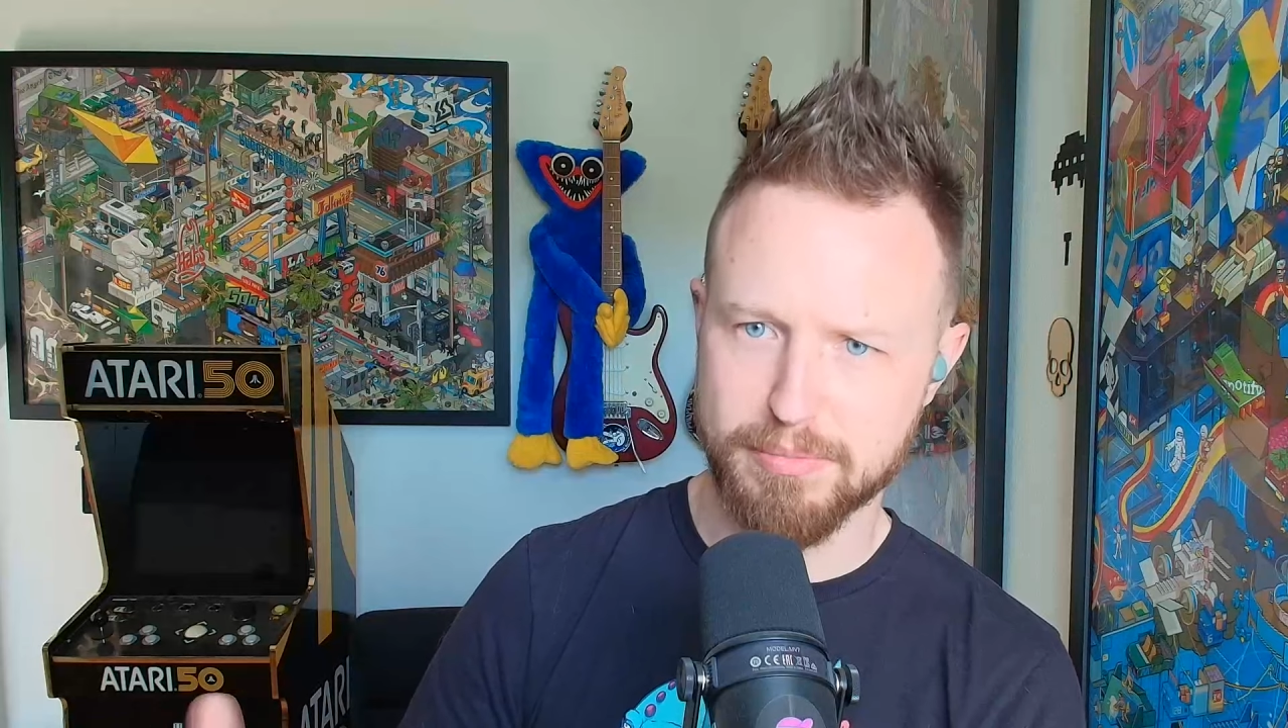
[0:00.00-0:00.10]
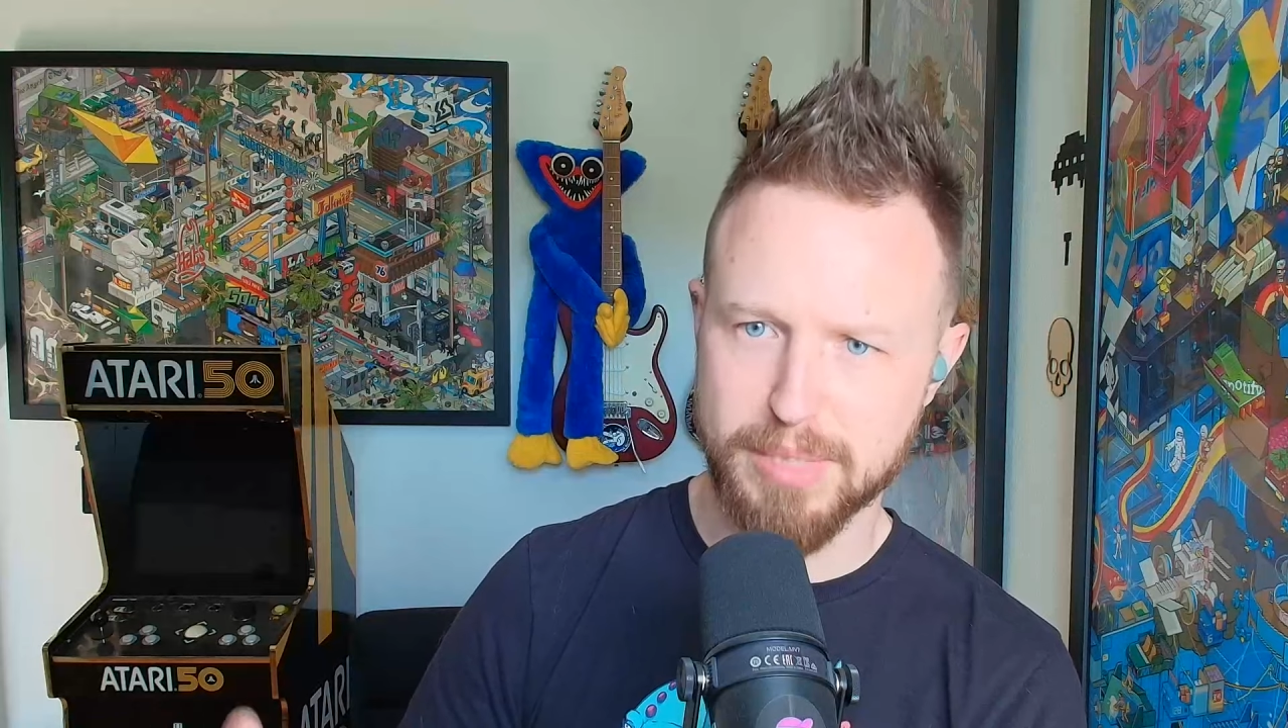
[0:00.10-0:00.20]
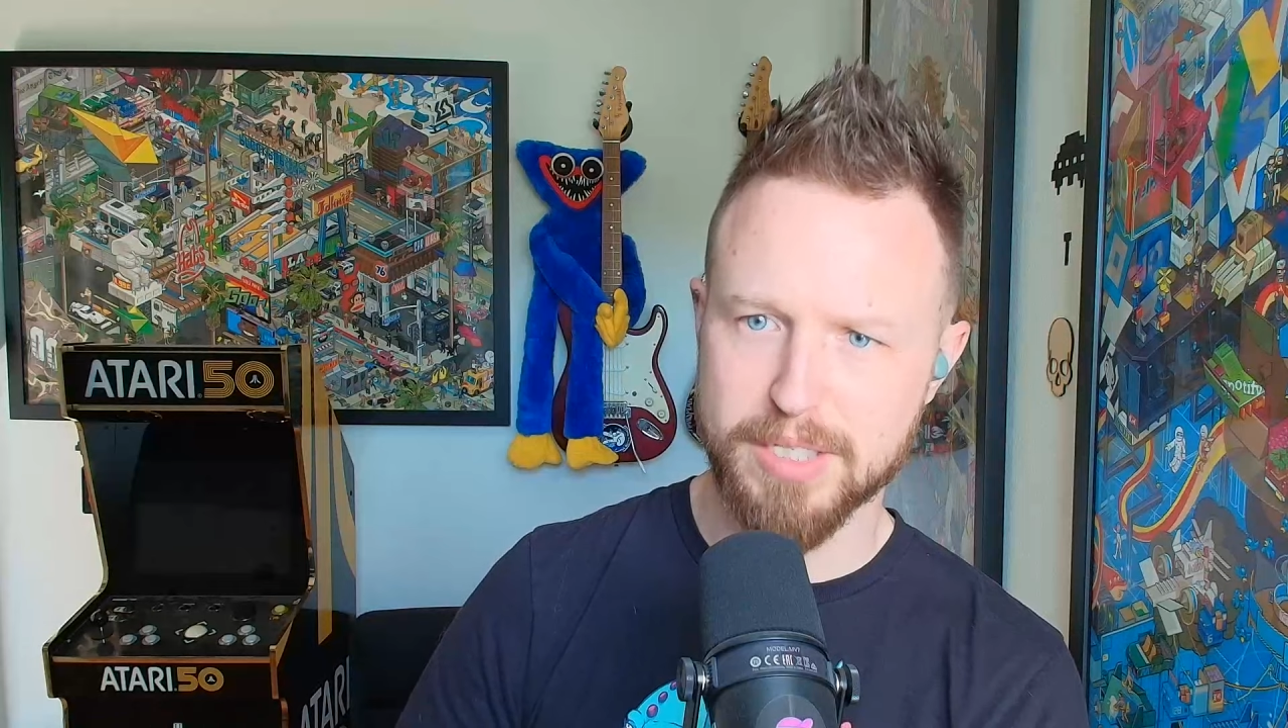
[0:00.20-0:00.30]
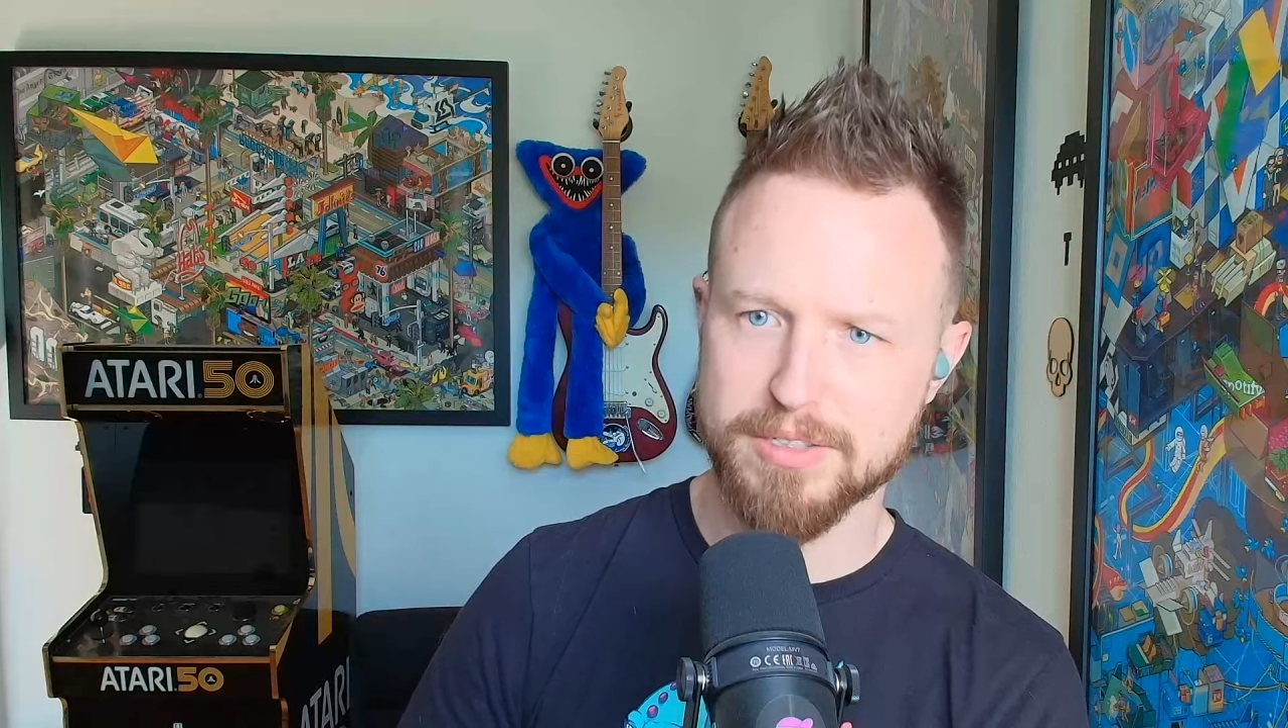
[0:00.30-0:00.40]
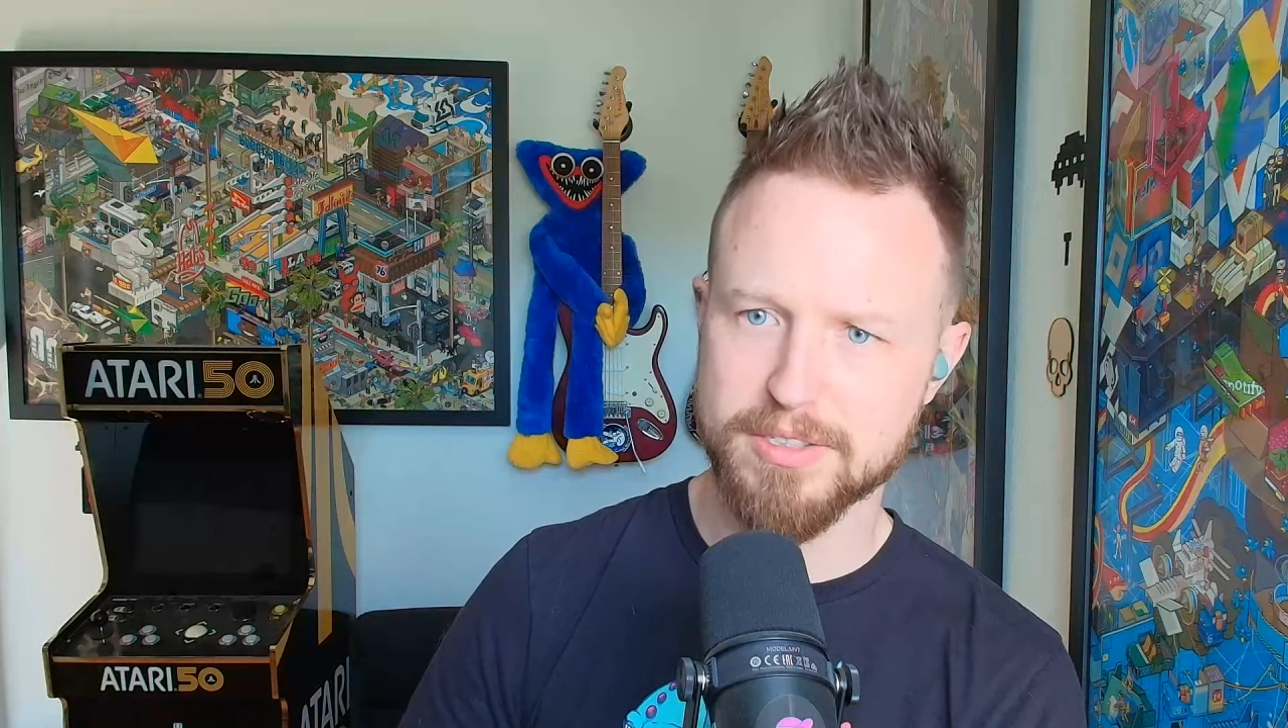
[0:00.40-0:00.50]

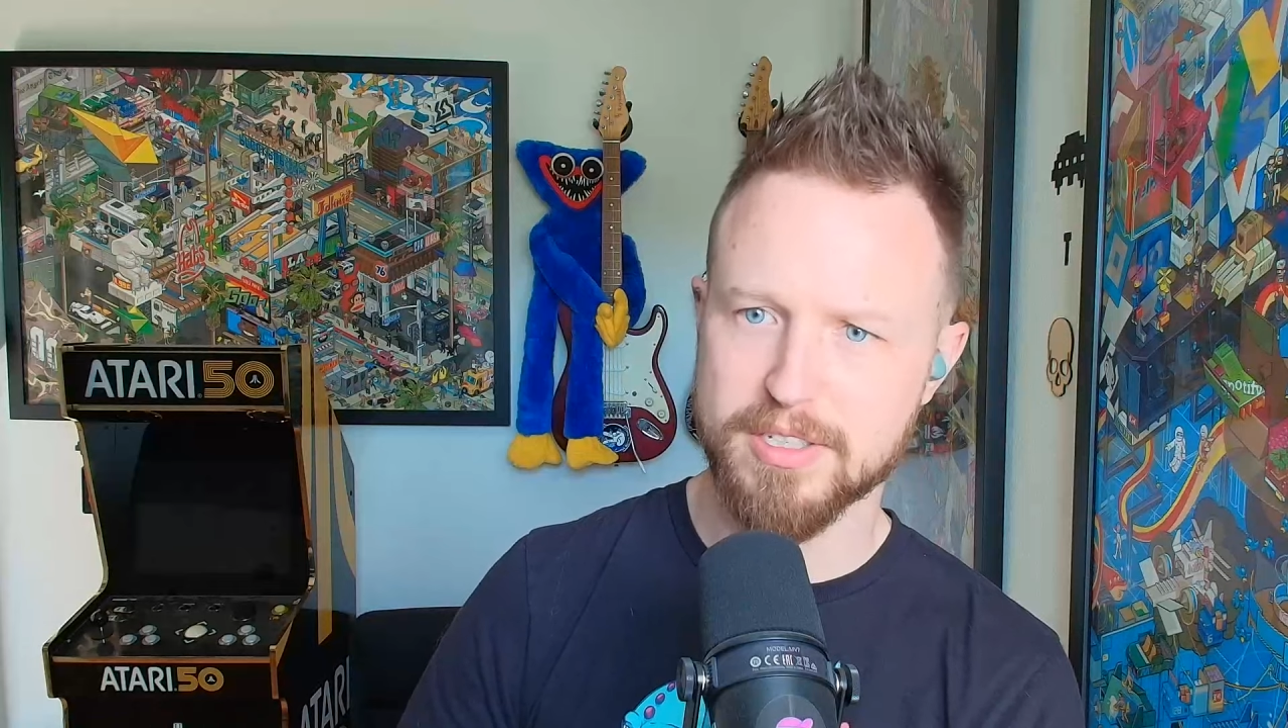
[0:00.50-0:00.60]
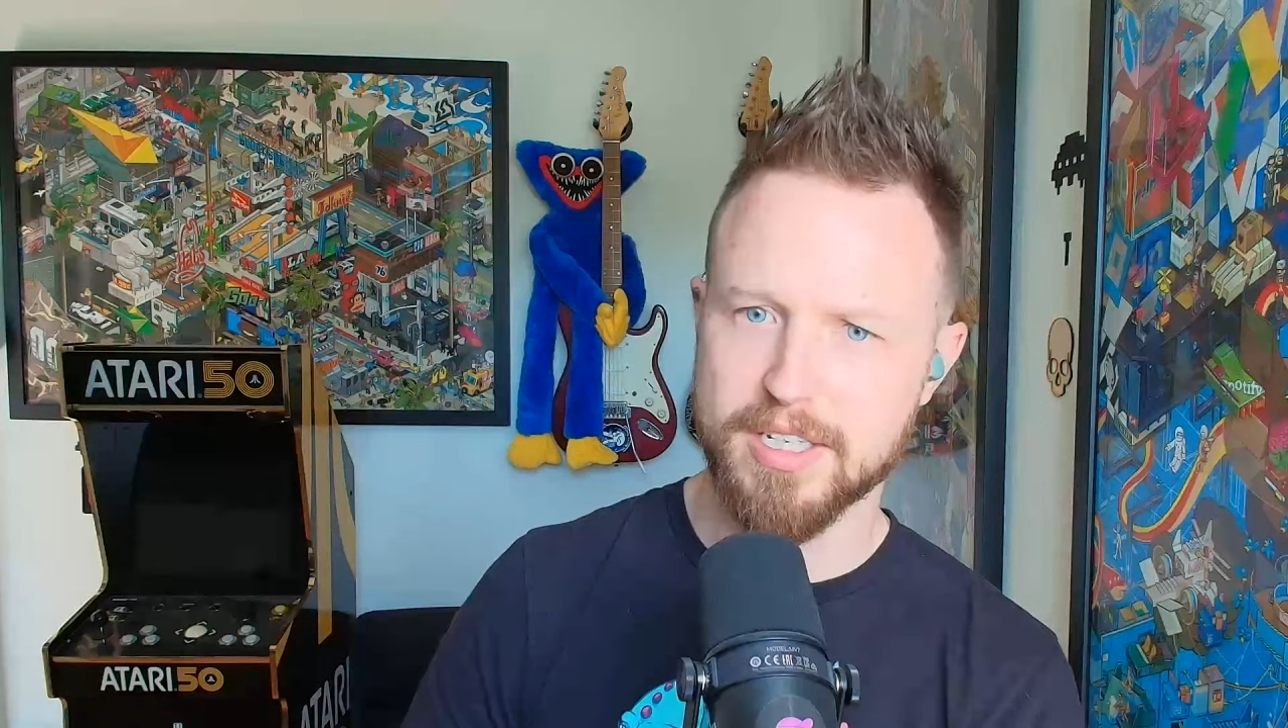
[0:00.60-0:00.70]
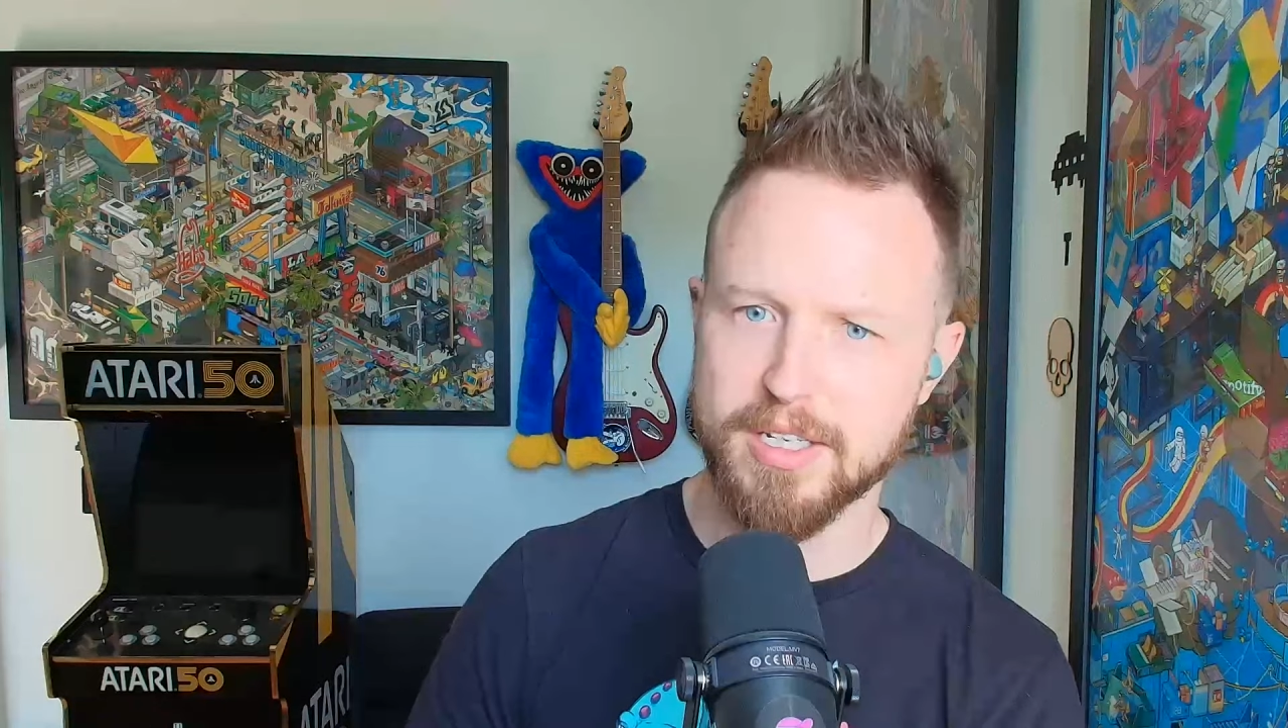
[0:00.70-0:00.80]
meals,